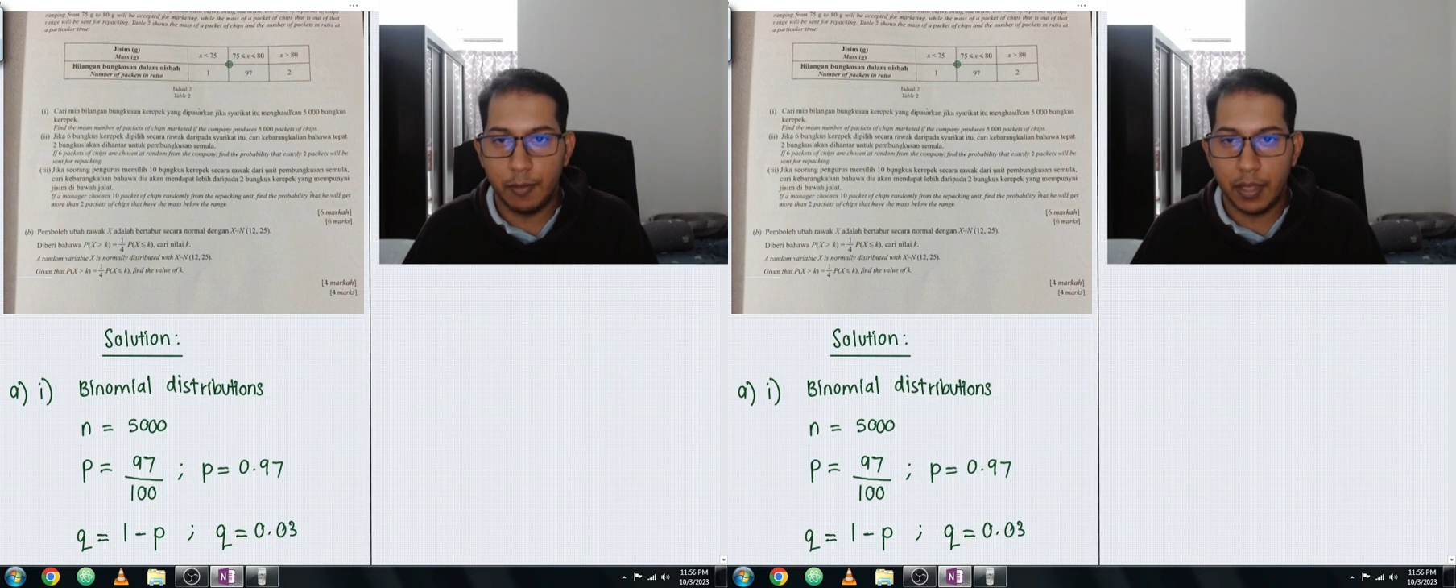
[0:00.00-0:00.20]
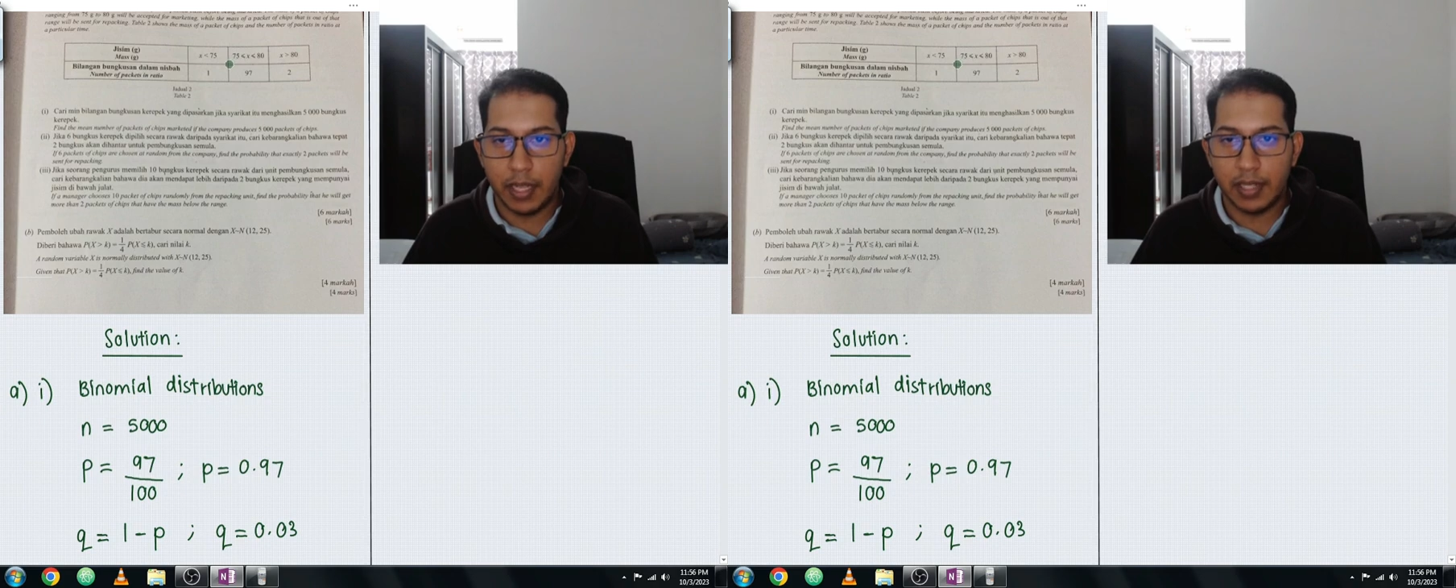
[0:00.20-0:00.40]

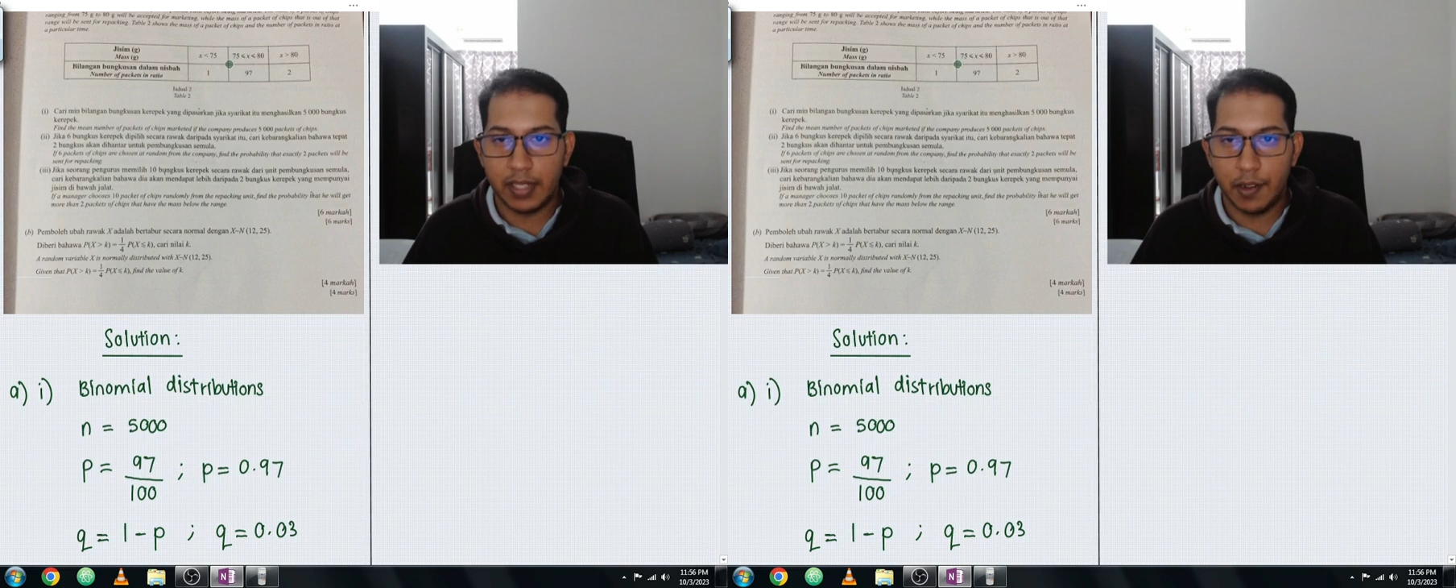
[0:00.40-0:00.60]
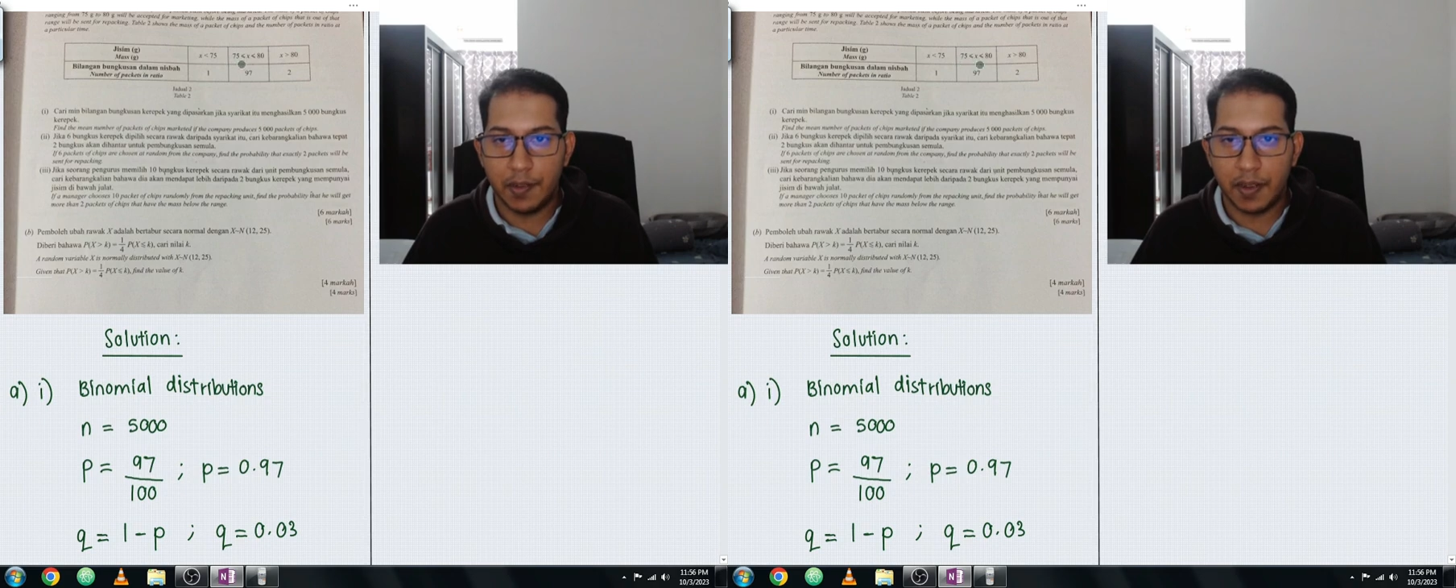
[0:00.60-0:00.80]
within
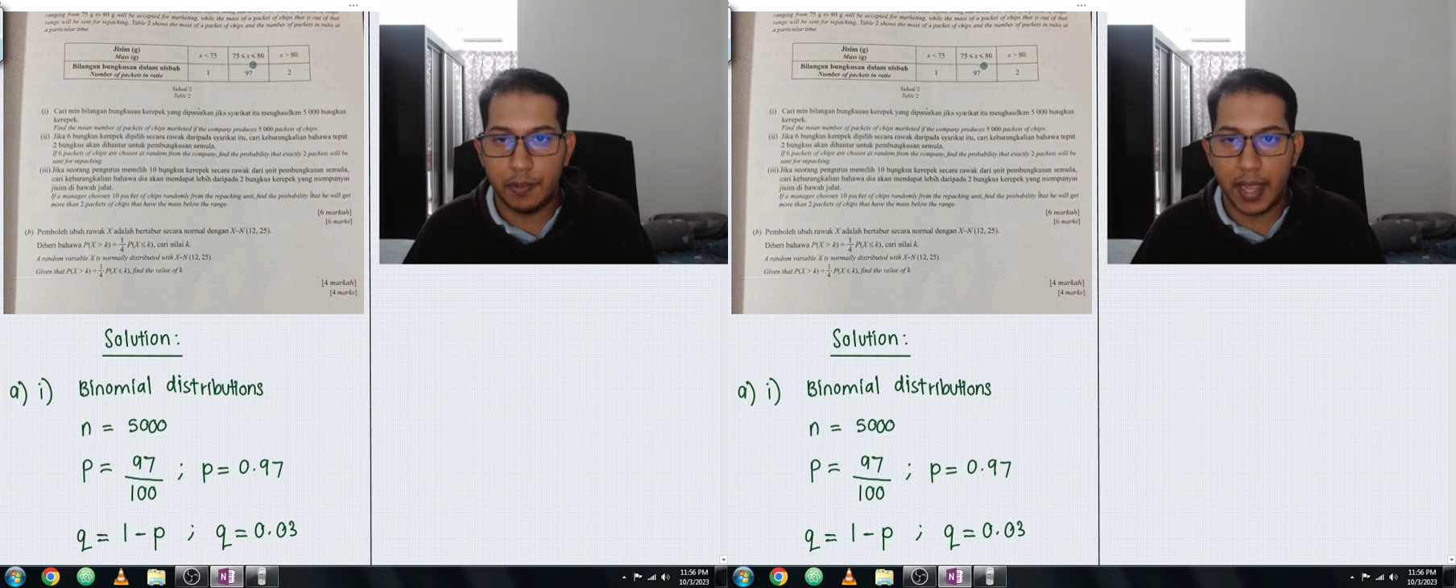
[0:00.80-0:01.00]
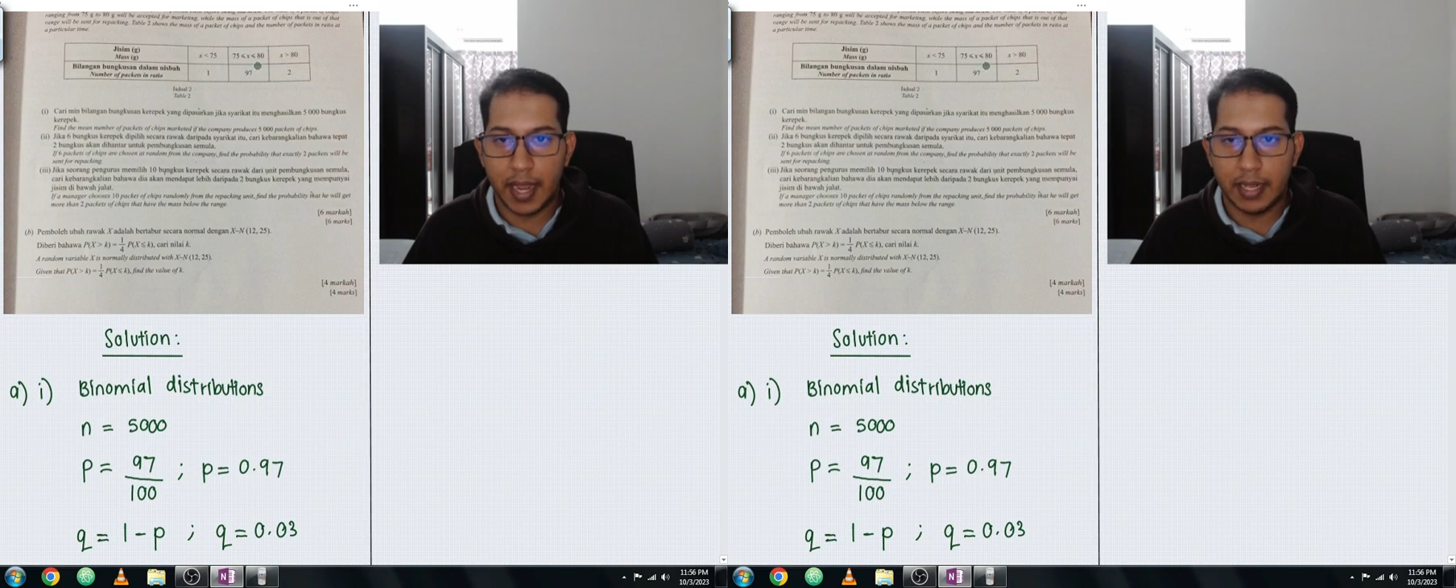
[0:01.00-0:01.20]
75
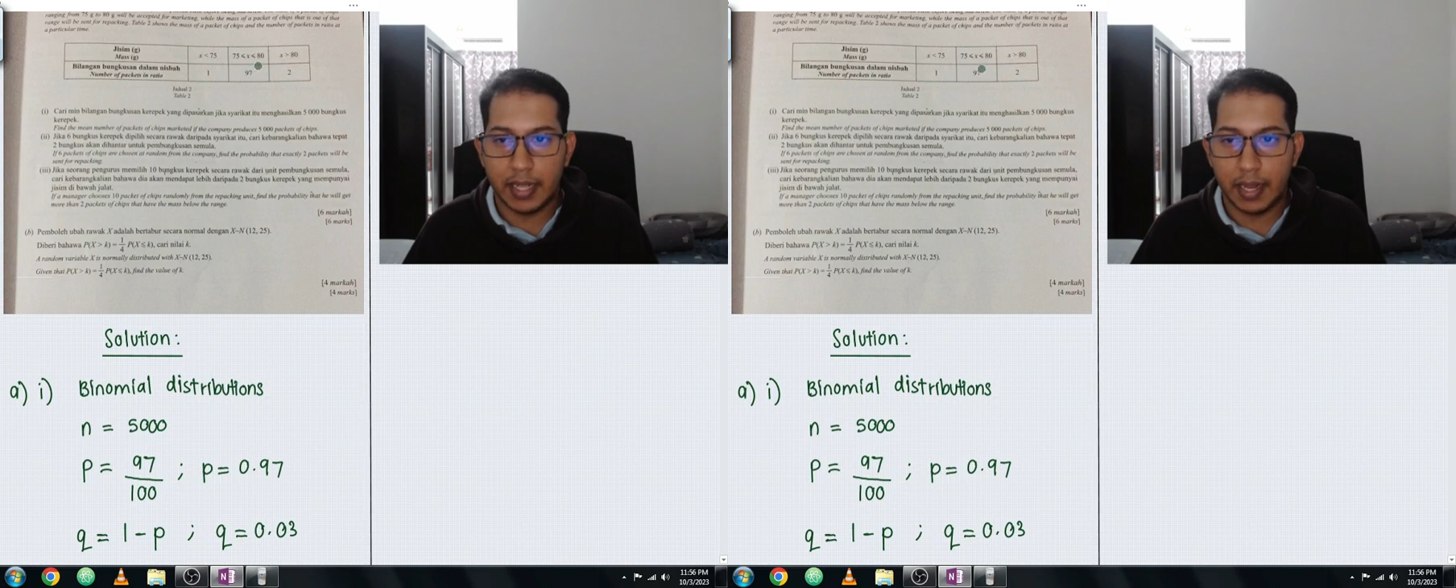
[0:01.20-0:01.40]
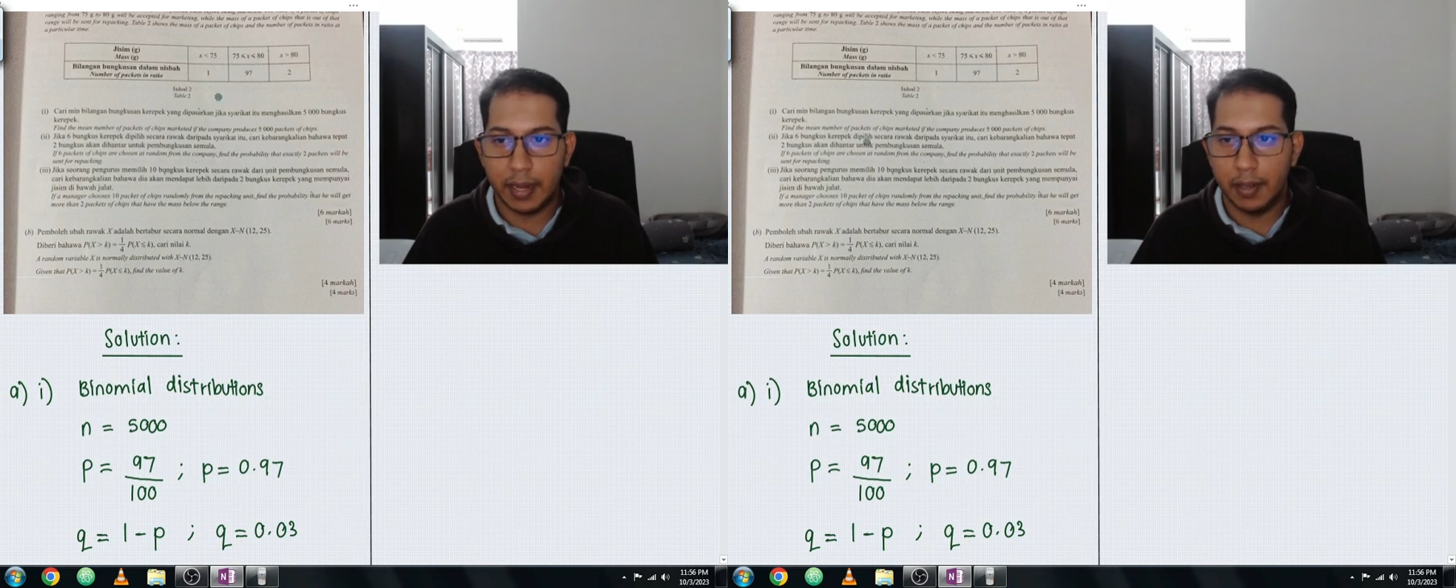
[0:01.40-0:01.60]
to 80,
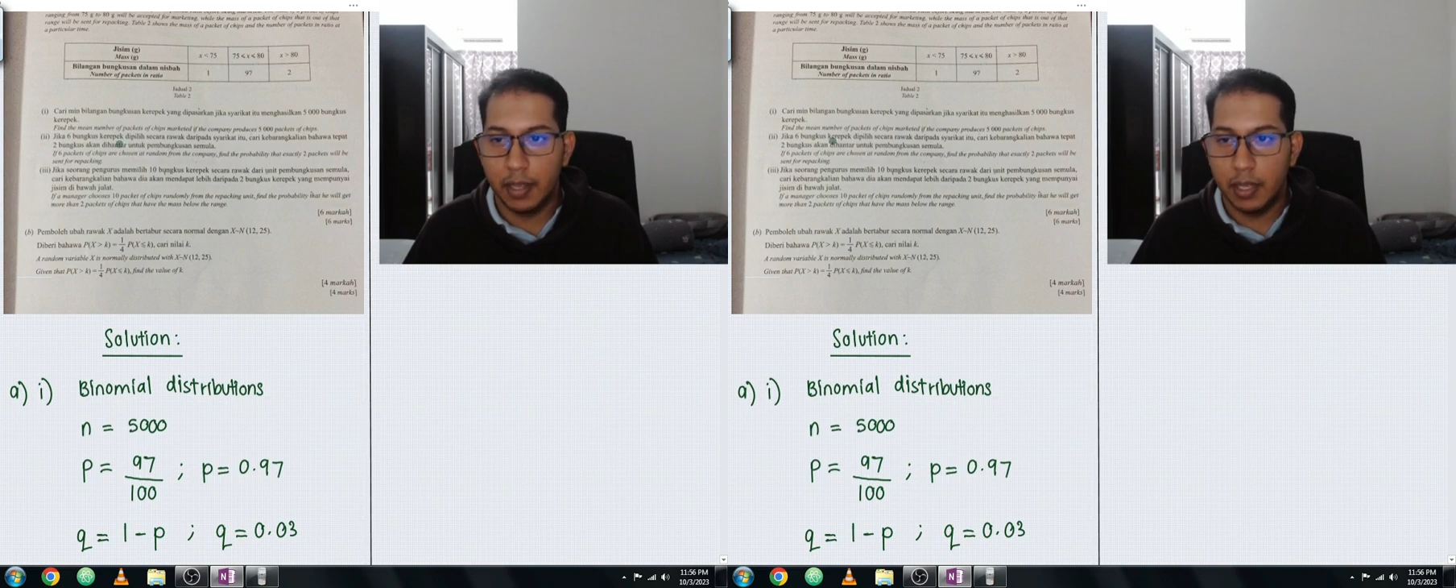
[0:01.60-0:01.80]
right?